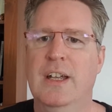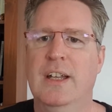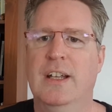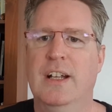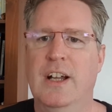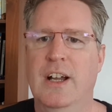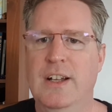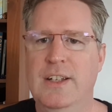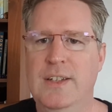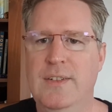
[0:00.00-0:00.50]

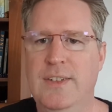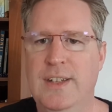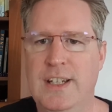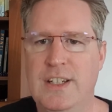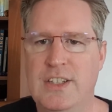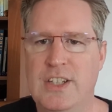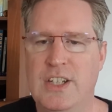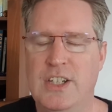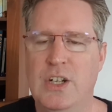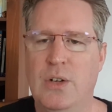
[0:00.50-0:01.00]
the kinds of
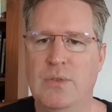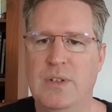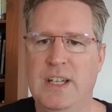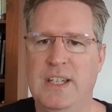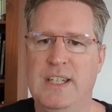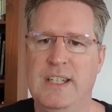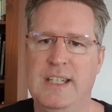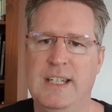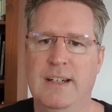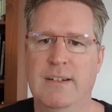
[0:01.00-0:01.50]
things that don't
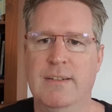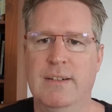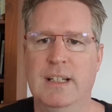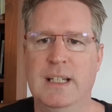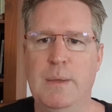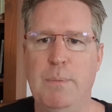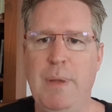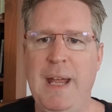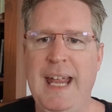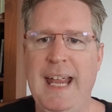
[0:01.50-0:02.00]

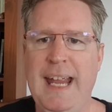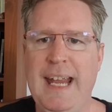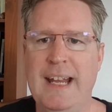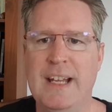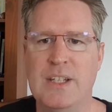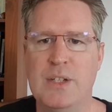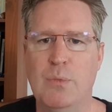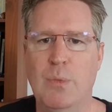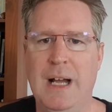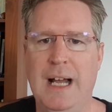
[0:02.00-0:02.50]
necessarily pay
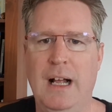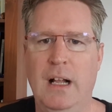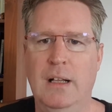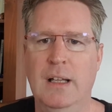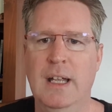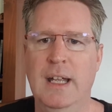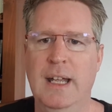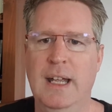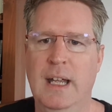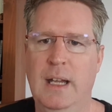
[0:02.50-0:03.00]
as
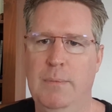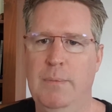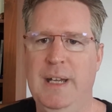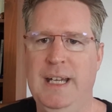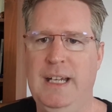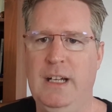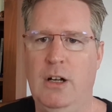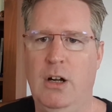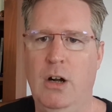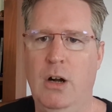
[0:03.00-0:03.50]
well and
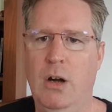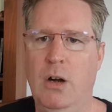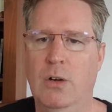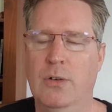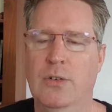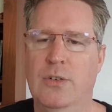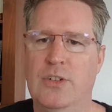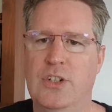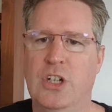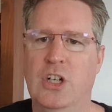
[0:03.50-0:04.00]
make it
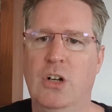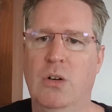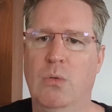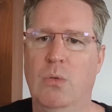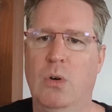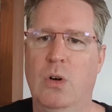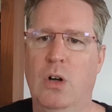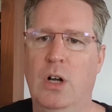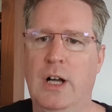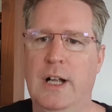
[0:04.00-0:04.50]
harder to
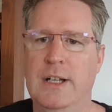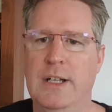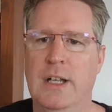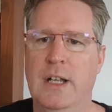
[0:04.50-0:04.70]
go on